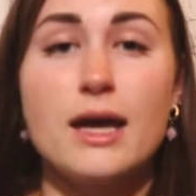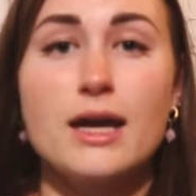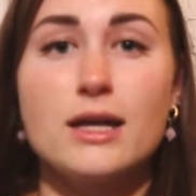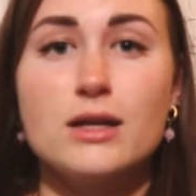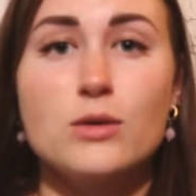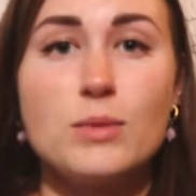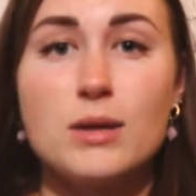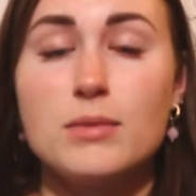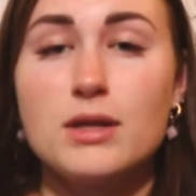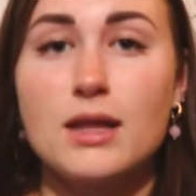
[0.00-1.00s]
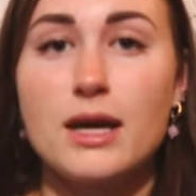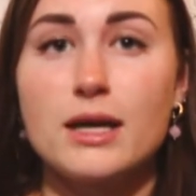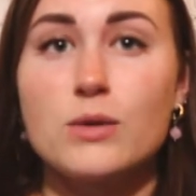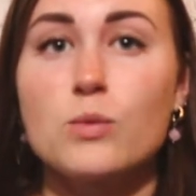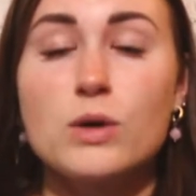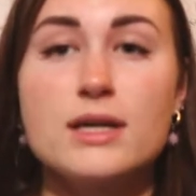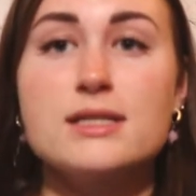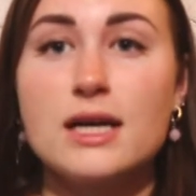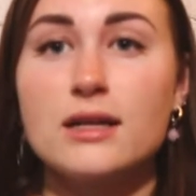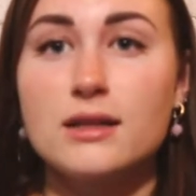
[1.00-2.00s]
and you may be like, what
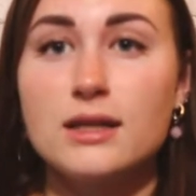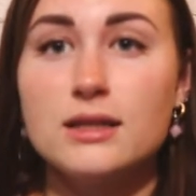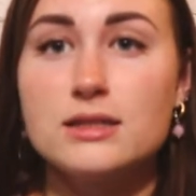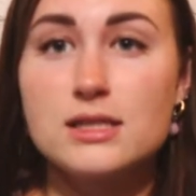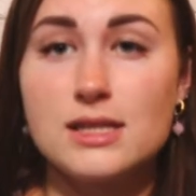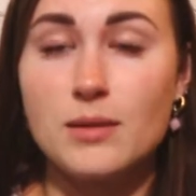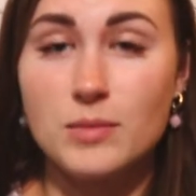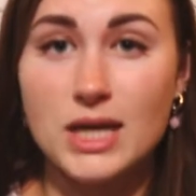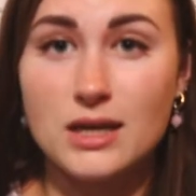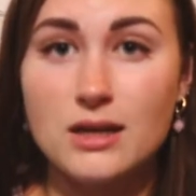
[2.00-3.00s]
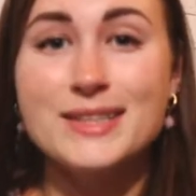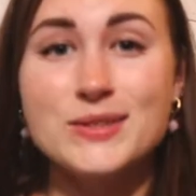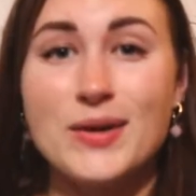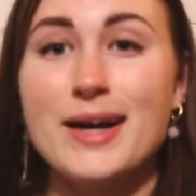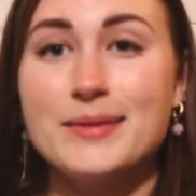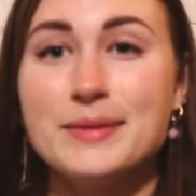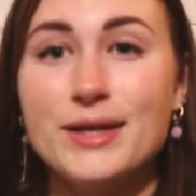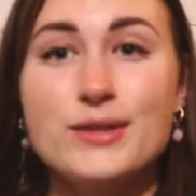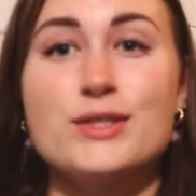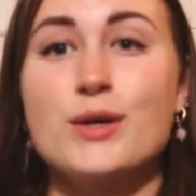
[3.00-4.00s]
exactly does that mean? So I'm
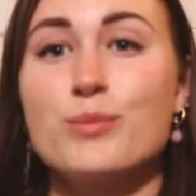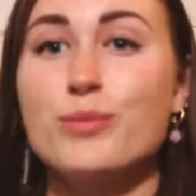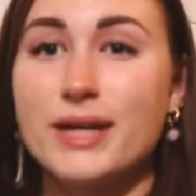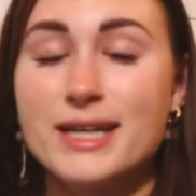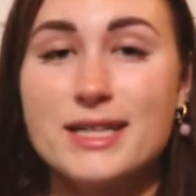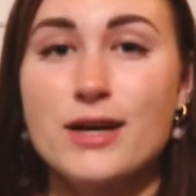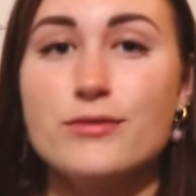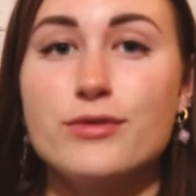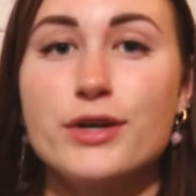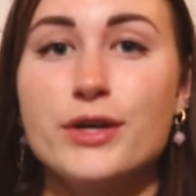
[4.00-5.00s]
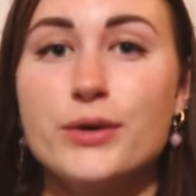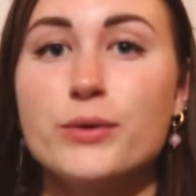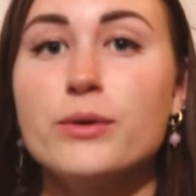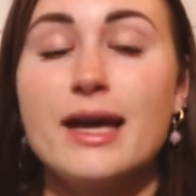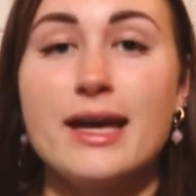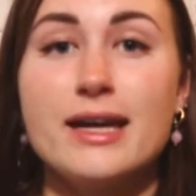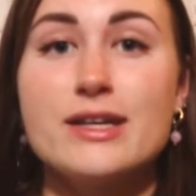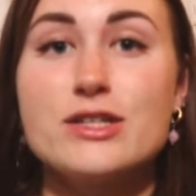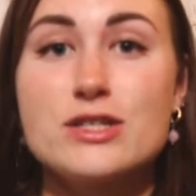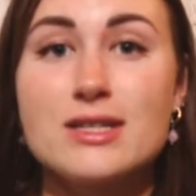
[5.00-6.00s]
here to break it down for you
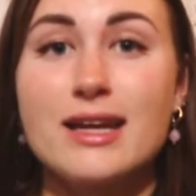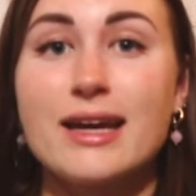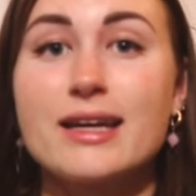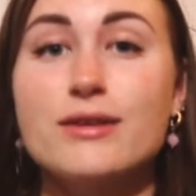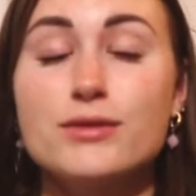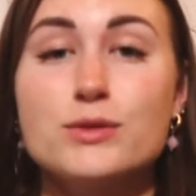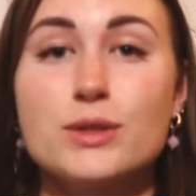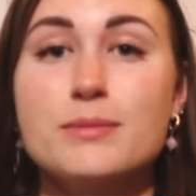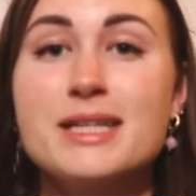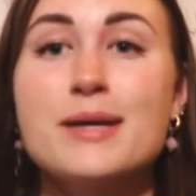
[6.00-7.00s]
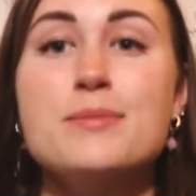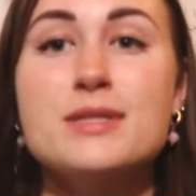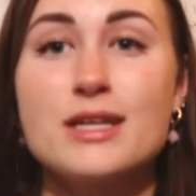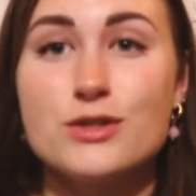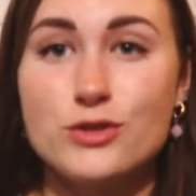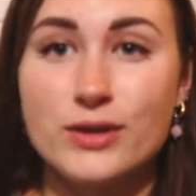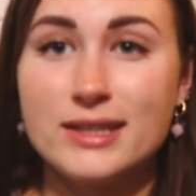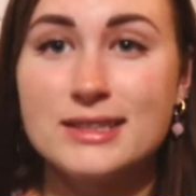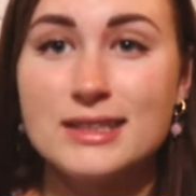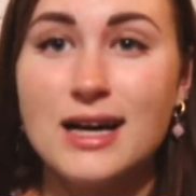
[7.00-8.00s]
and just like give you some tips and
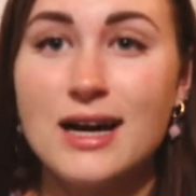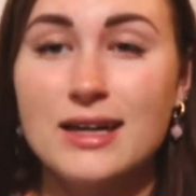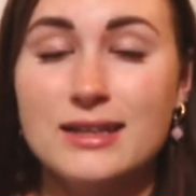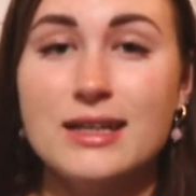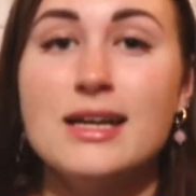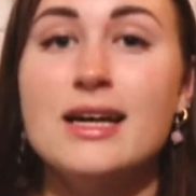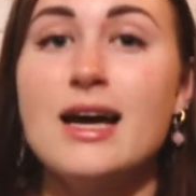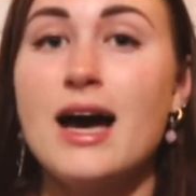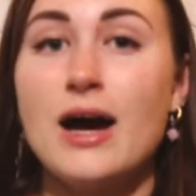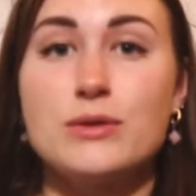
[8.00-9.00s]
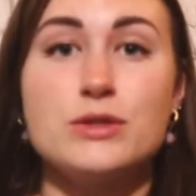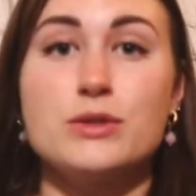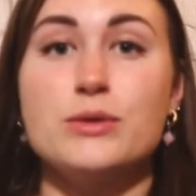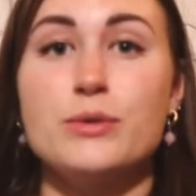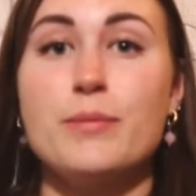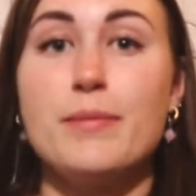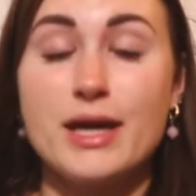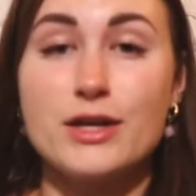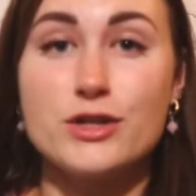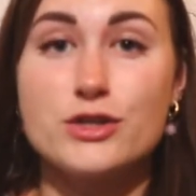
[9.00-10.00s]
tricks on how to
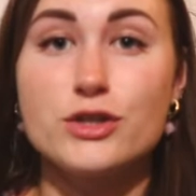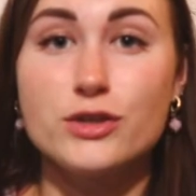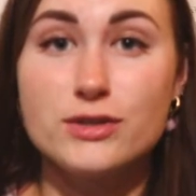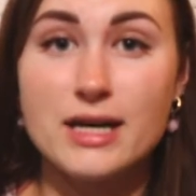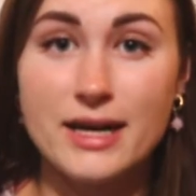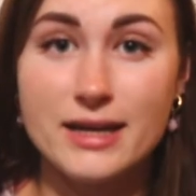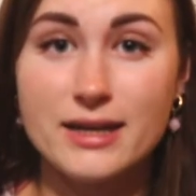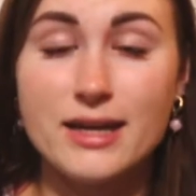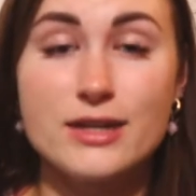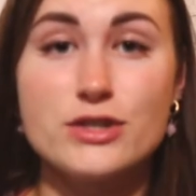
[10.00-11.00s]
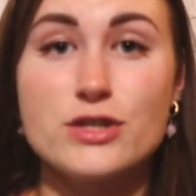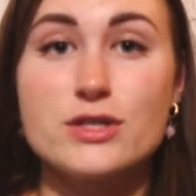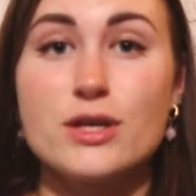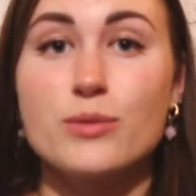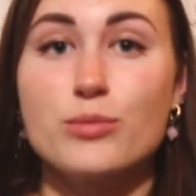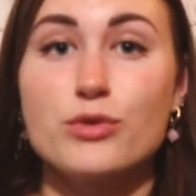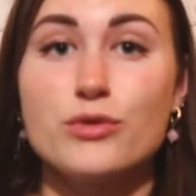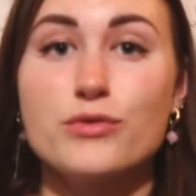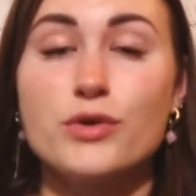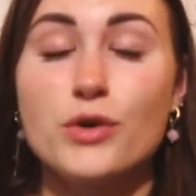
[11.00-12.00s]
manage your diet and just
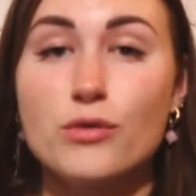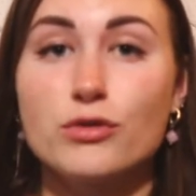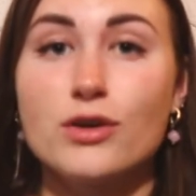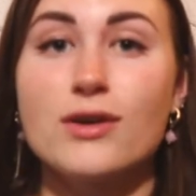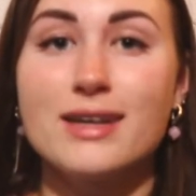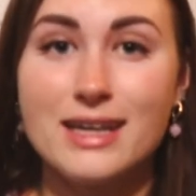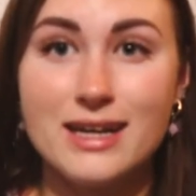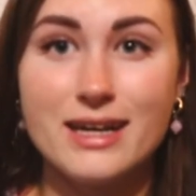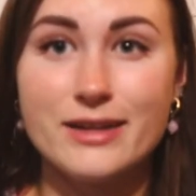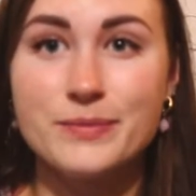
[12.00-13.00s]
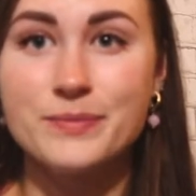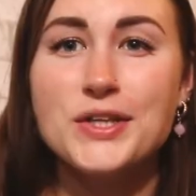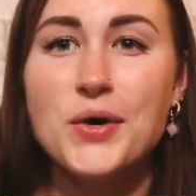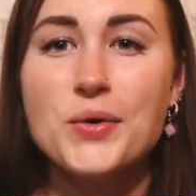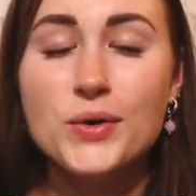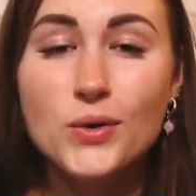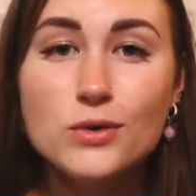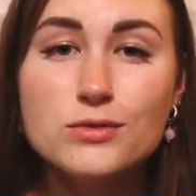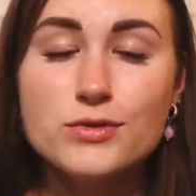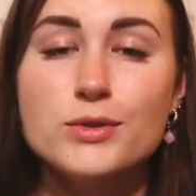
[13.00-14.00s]
improve your overall eating. So whole
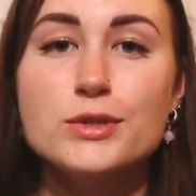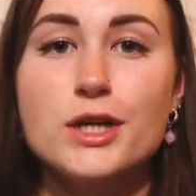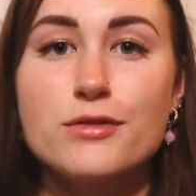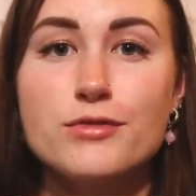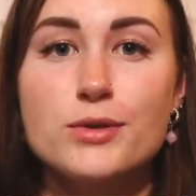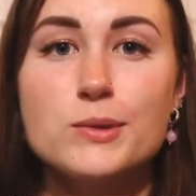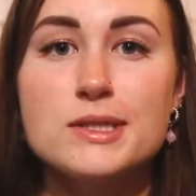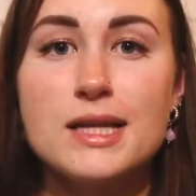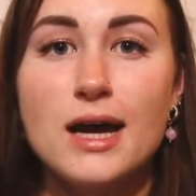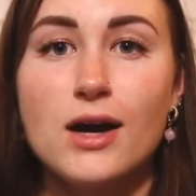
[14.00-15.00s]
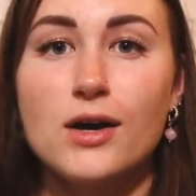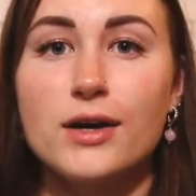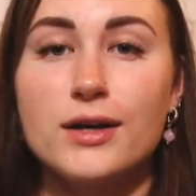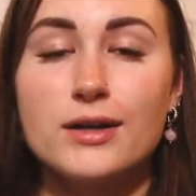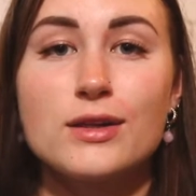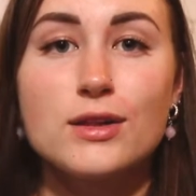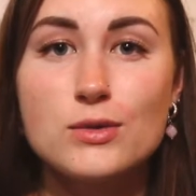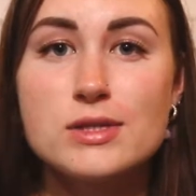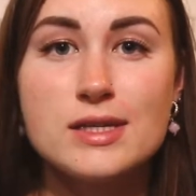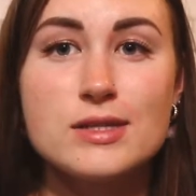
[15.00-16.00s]
foods are foods that are
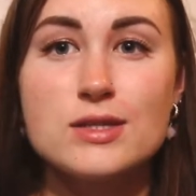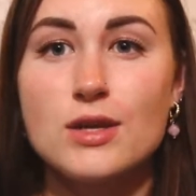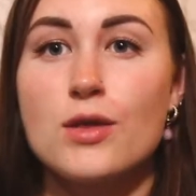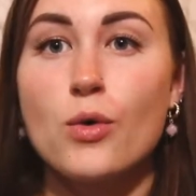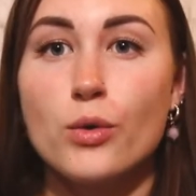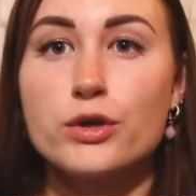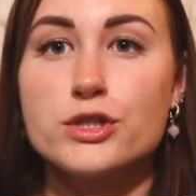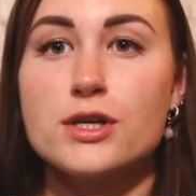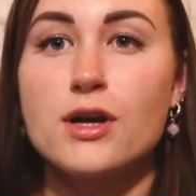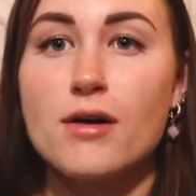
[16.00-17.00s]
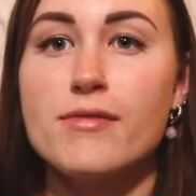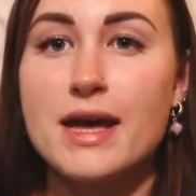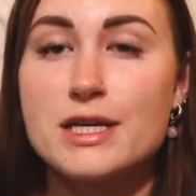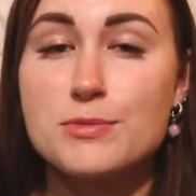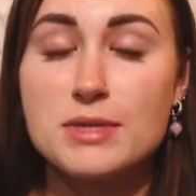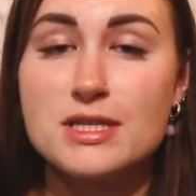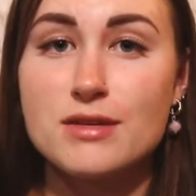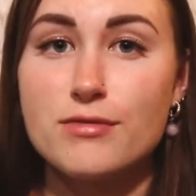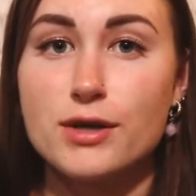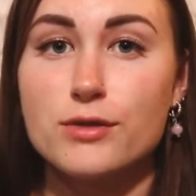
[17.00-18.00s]
closest to the origin of that
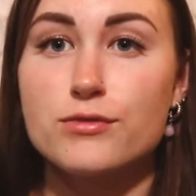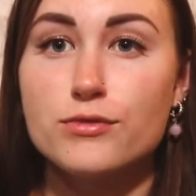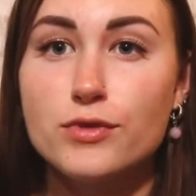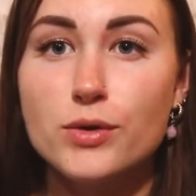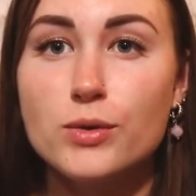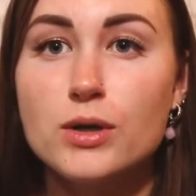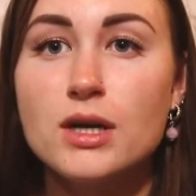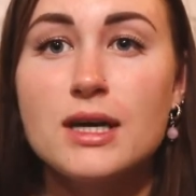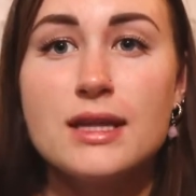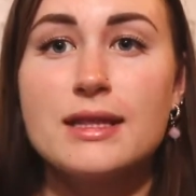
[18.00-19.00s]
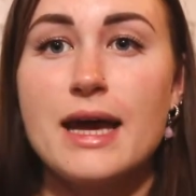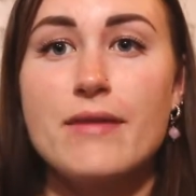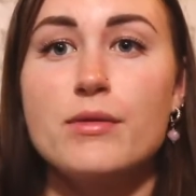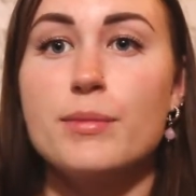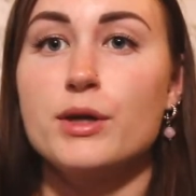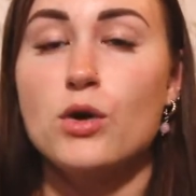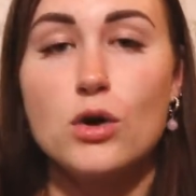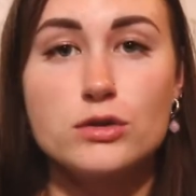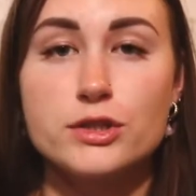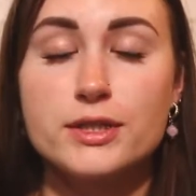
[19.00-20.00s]
specific food. They haven't been
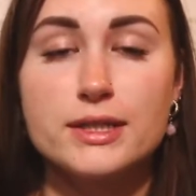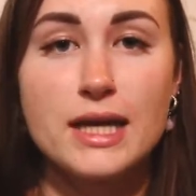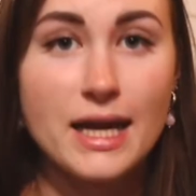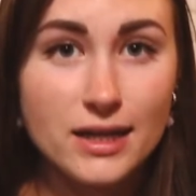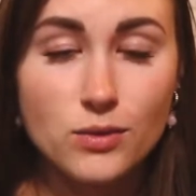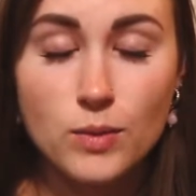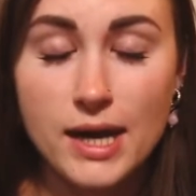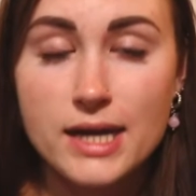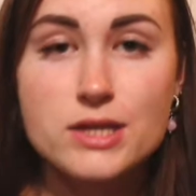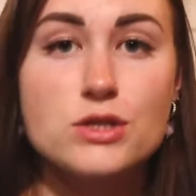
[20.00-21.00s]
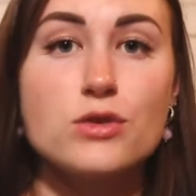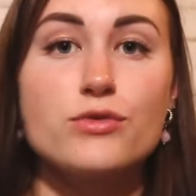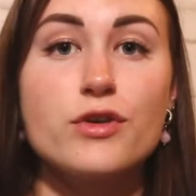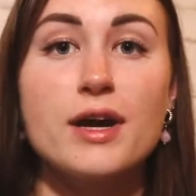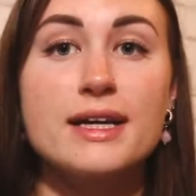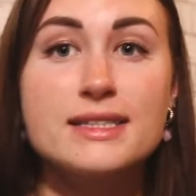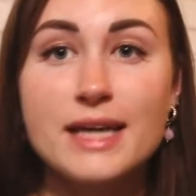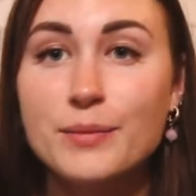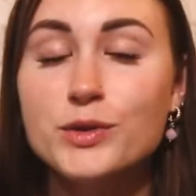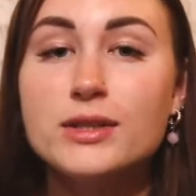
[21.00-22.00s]
altered in any way. So for
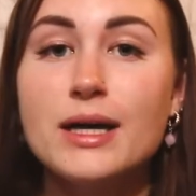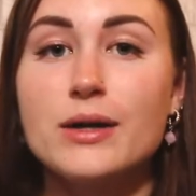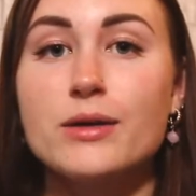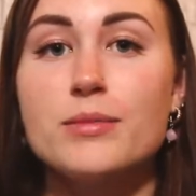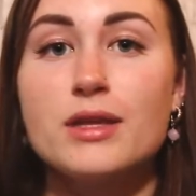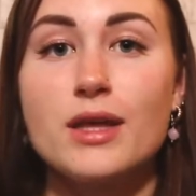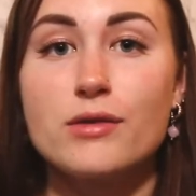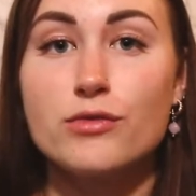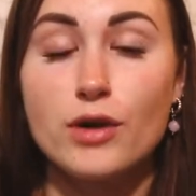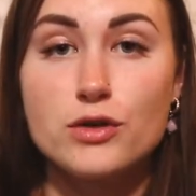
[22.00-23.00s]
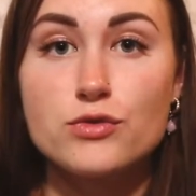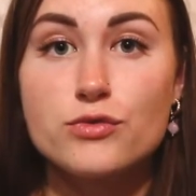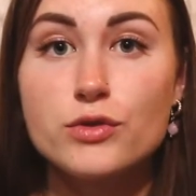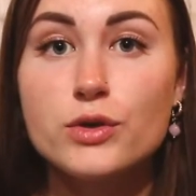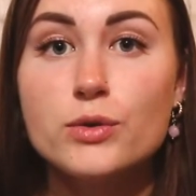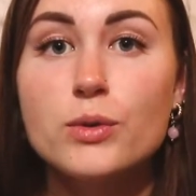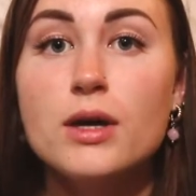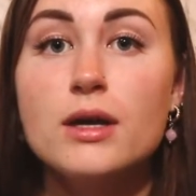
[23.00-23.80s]
example, that could be like fresh fruit.